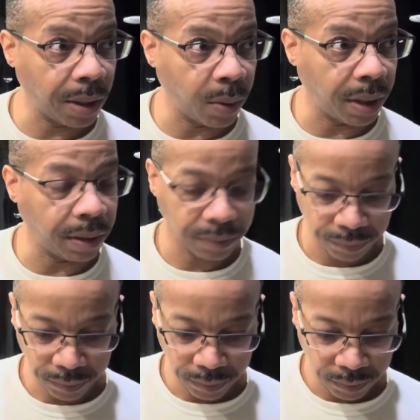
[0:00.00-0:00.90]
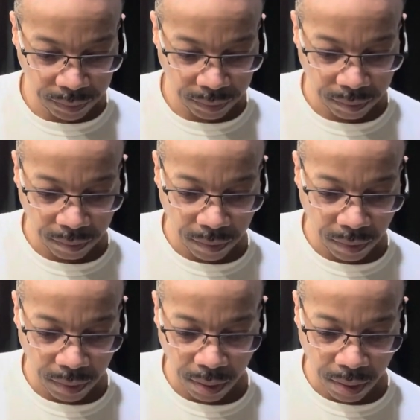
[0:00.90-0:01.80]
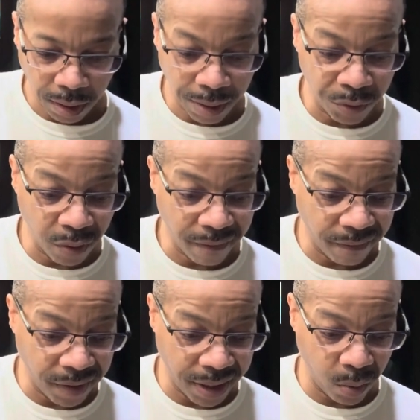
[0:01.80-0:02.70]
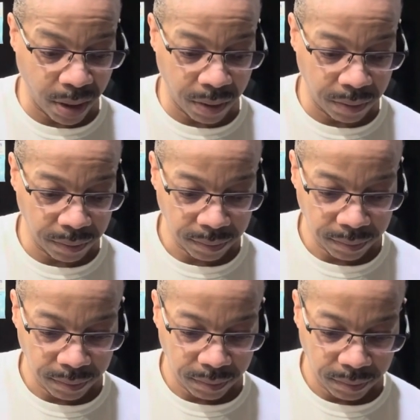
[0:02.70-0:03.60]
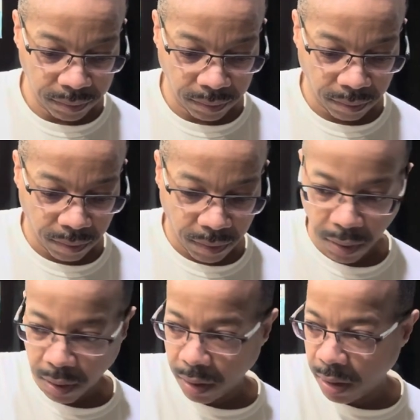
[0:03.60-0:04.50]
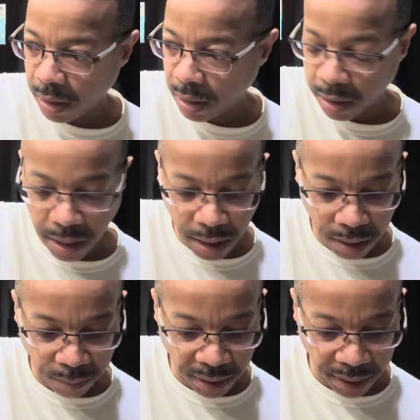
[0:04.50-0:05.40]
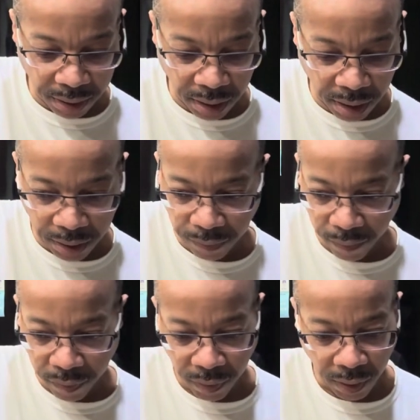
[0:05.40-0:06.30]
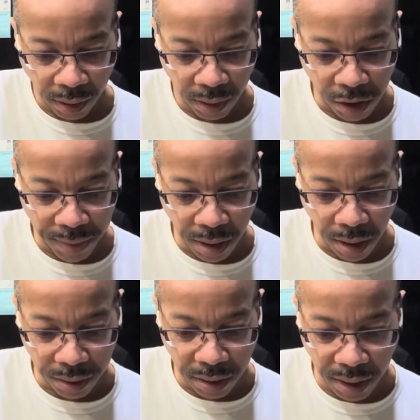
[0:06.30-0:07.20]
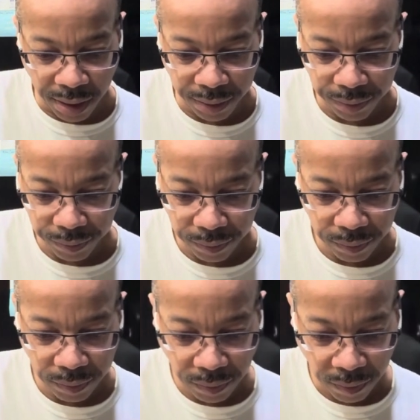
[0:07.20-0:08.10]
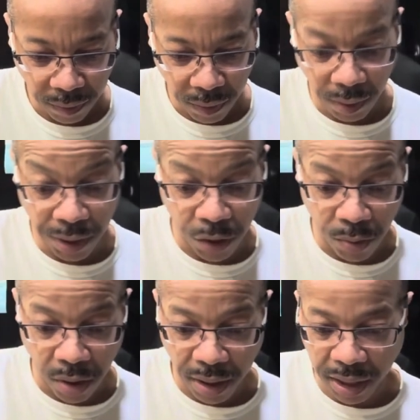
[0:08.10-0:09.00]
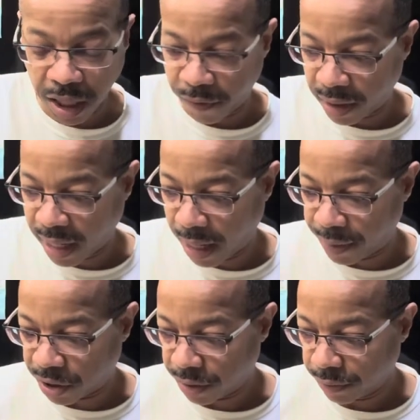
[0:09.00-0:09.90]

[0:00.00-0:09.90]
well. I'm doing very well. I cannot complain here. It's gonna be gone today, or this morning, except for the cabbage.